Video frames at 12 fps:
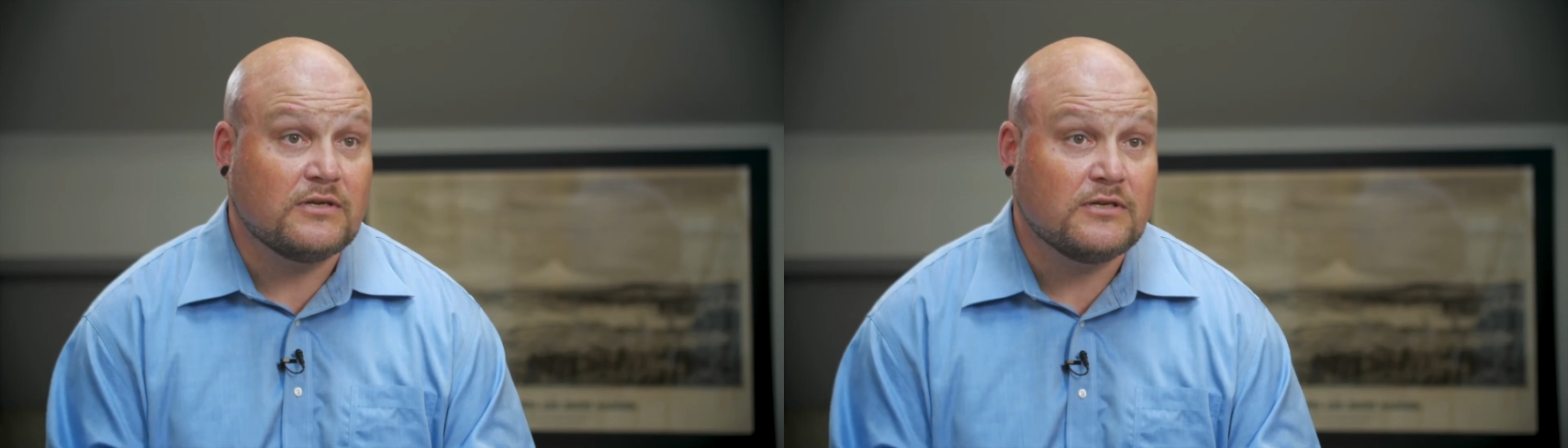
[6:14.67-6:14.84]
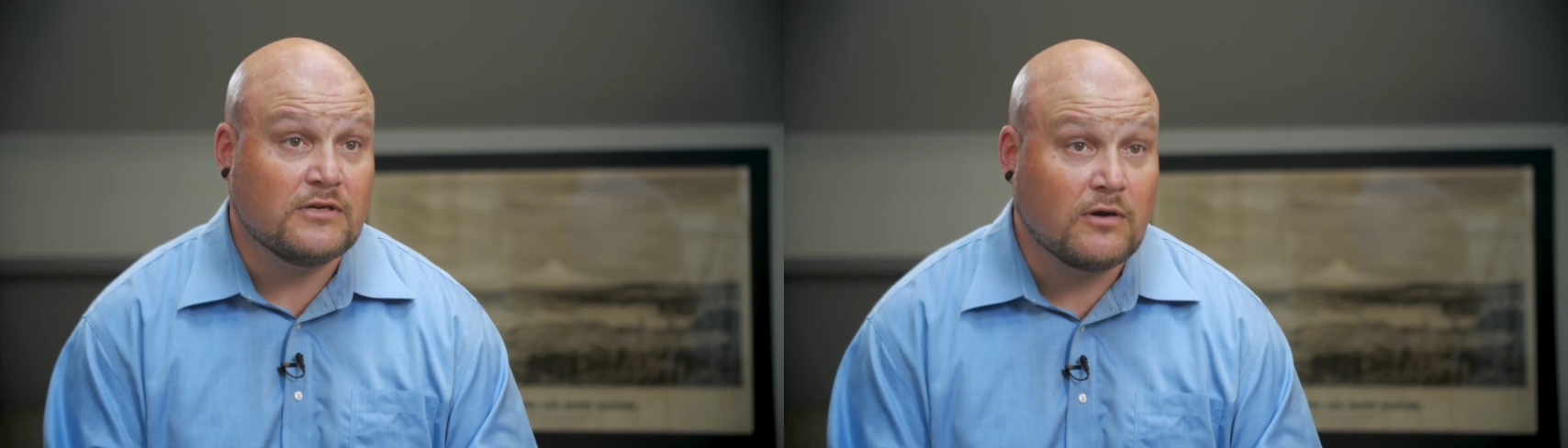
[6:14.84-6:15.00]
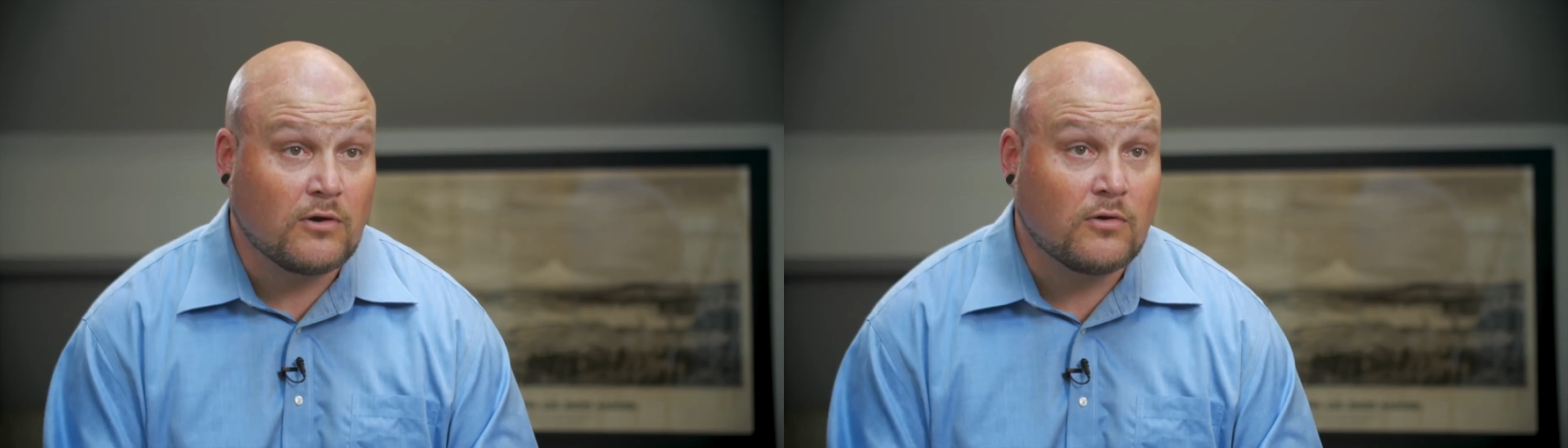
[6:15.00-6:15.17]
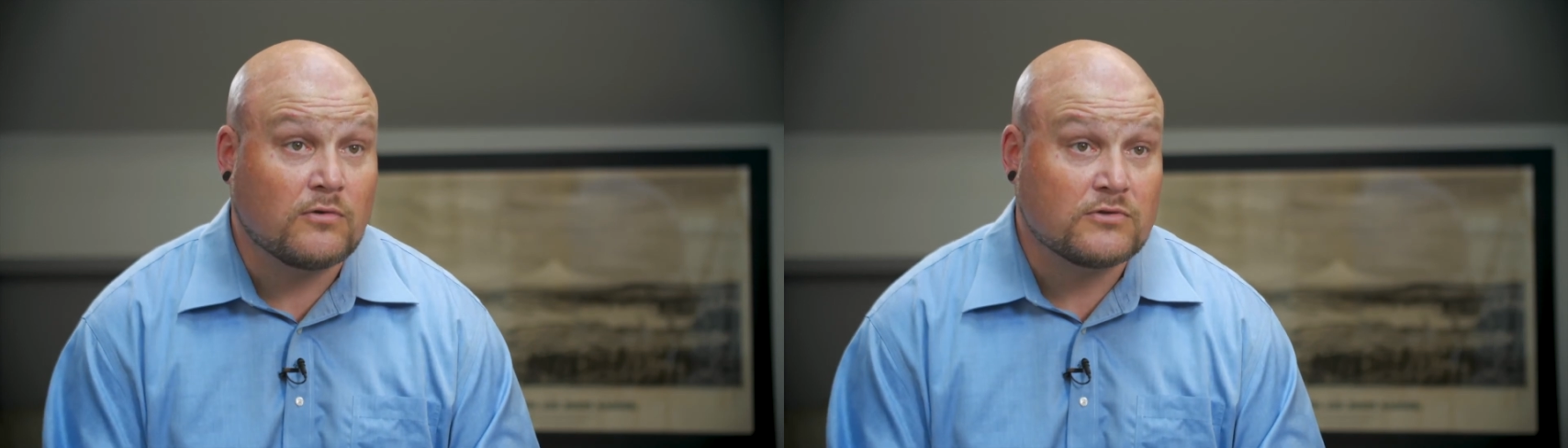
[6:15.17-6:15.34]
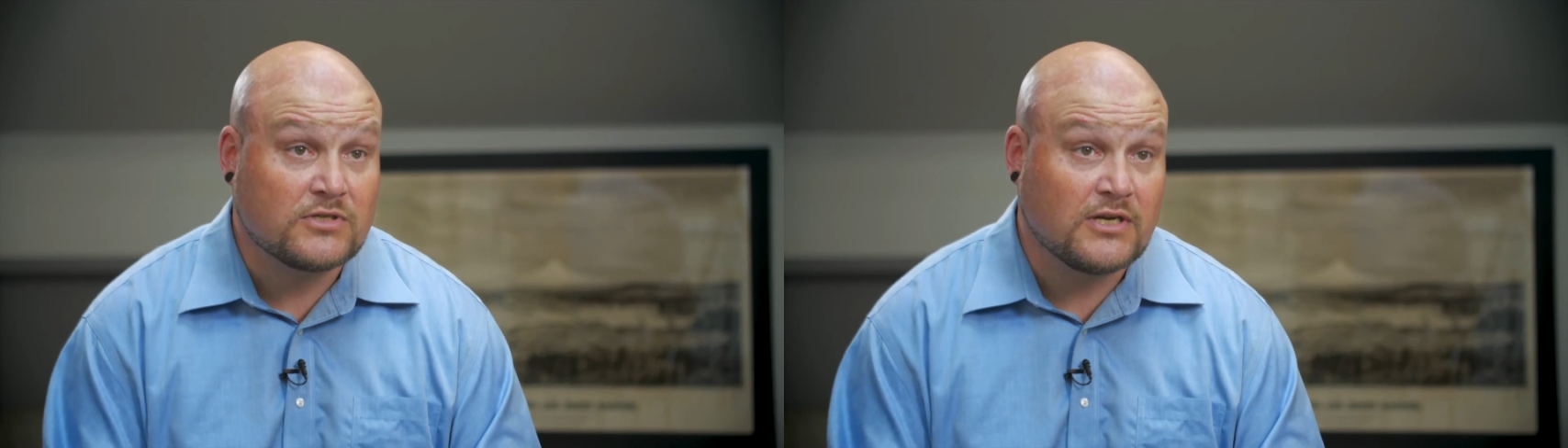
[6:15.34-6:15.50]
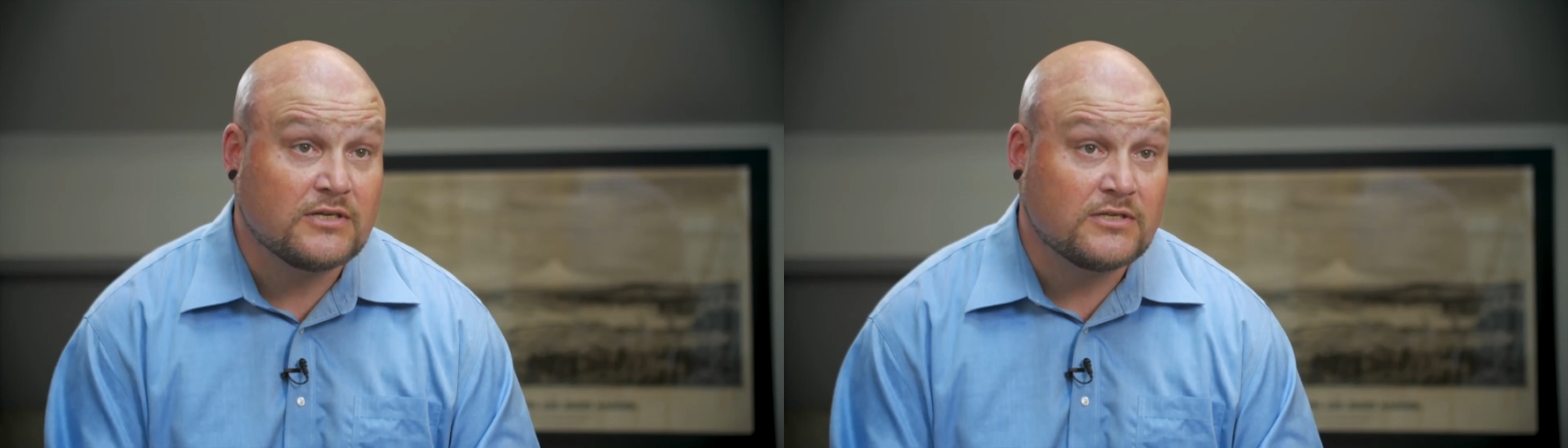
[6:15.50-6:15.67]
in the whole
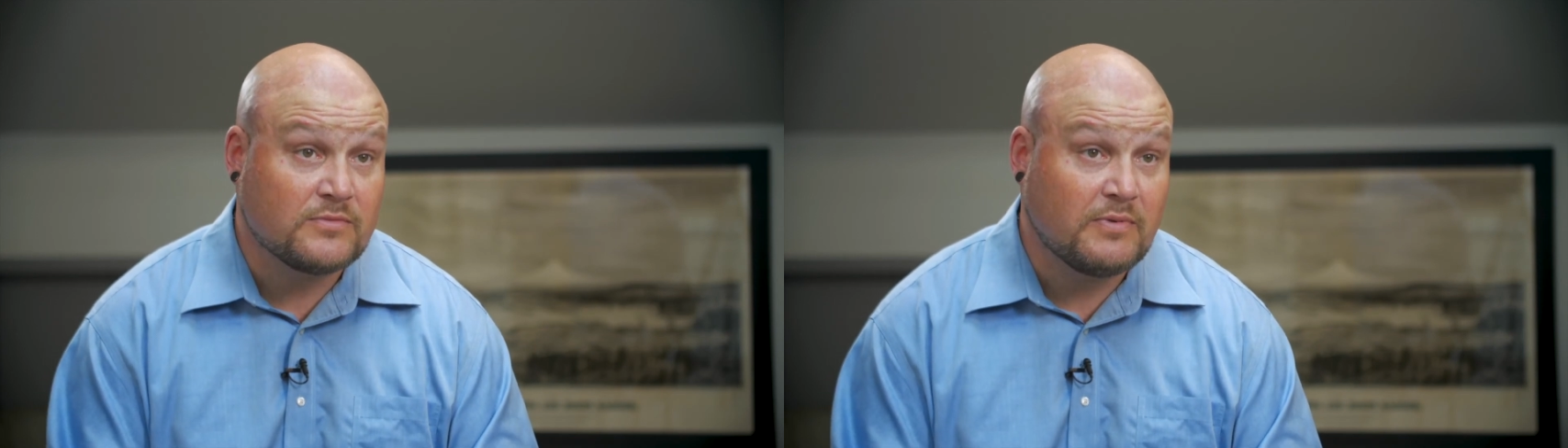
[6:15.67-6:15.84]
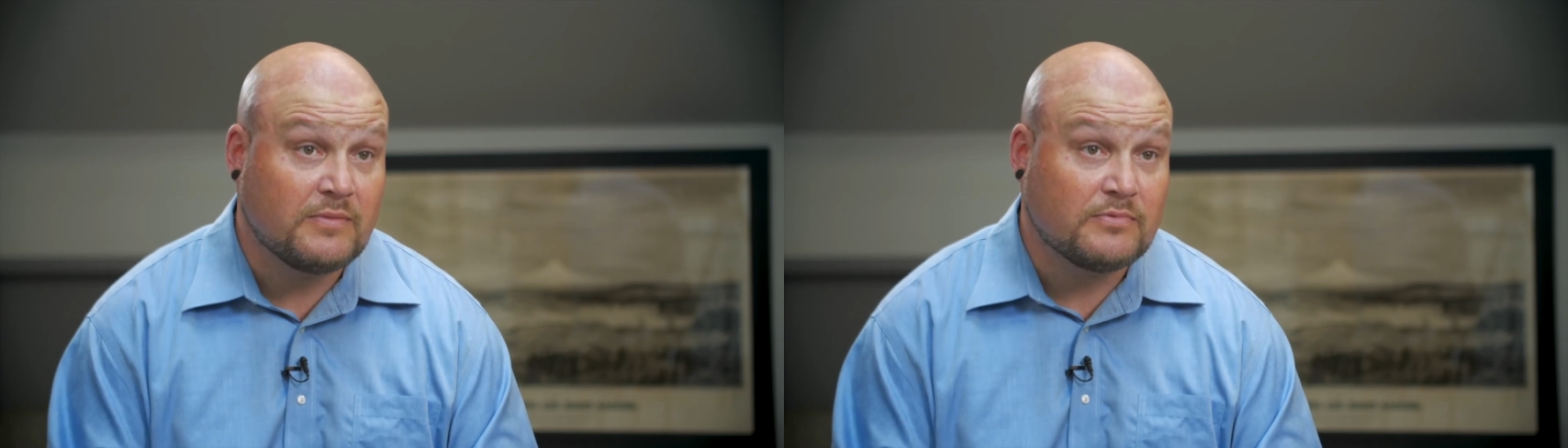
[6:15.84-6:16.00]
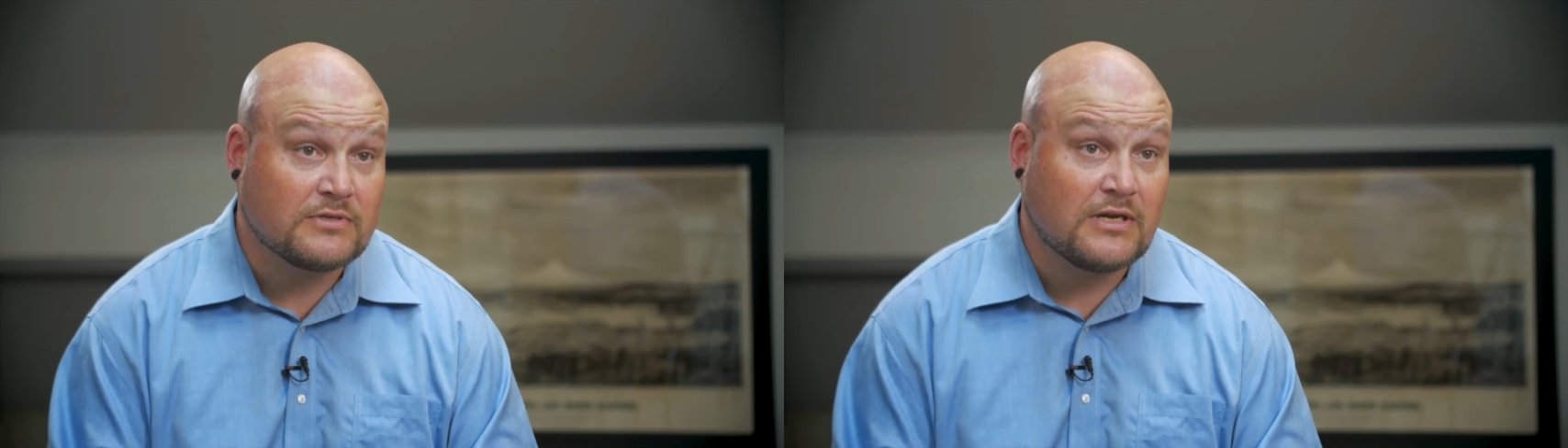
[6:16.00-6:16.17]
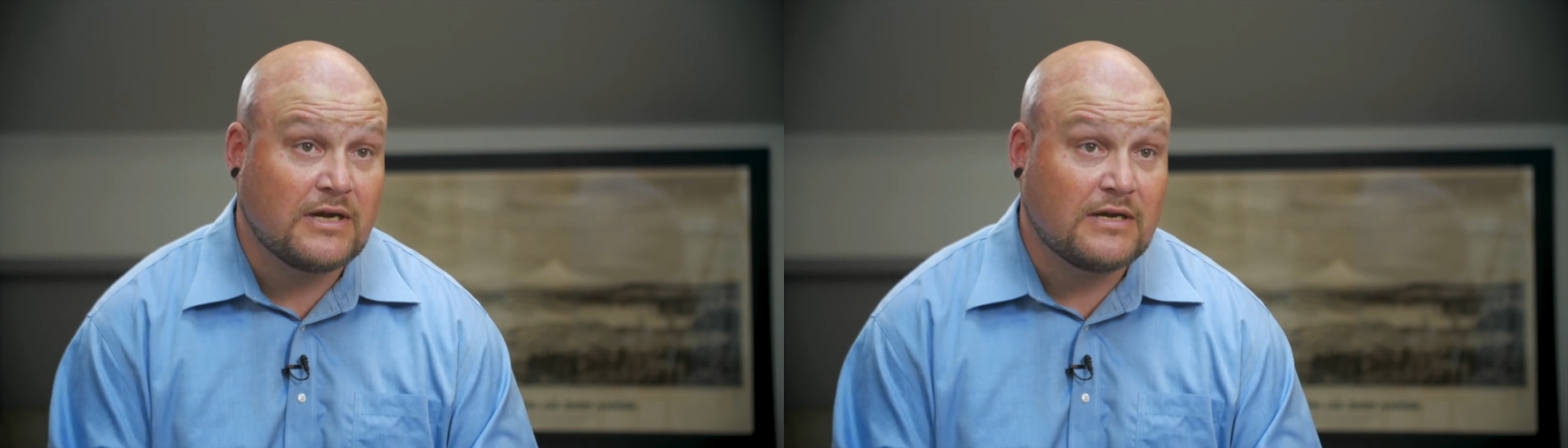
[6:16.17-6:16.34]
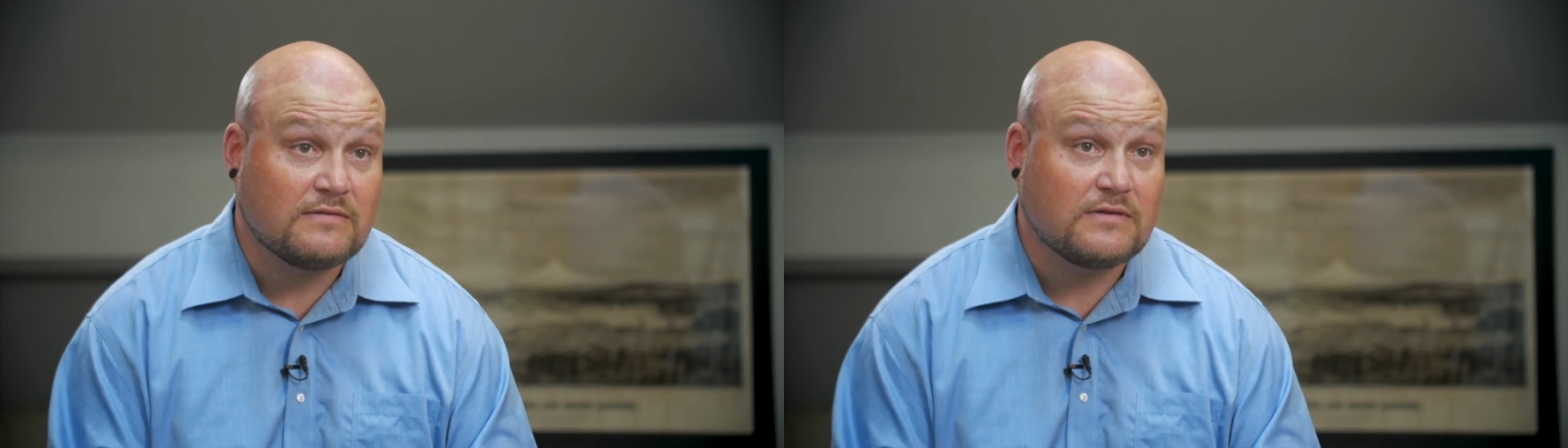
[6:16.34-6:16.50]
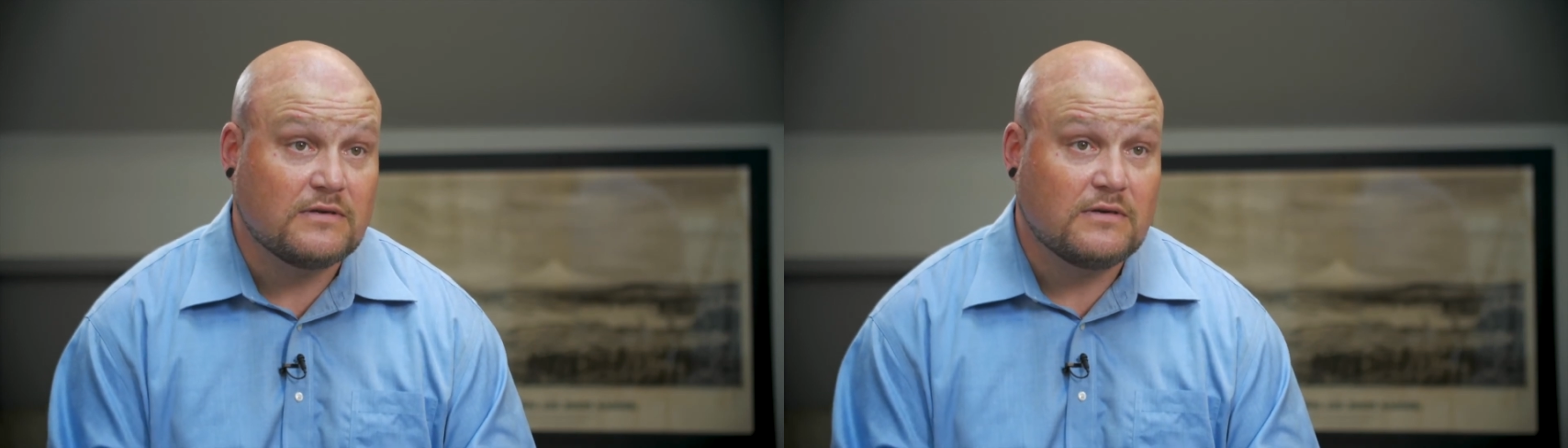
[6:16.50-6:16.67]
changes people's lives.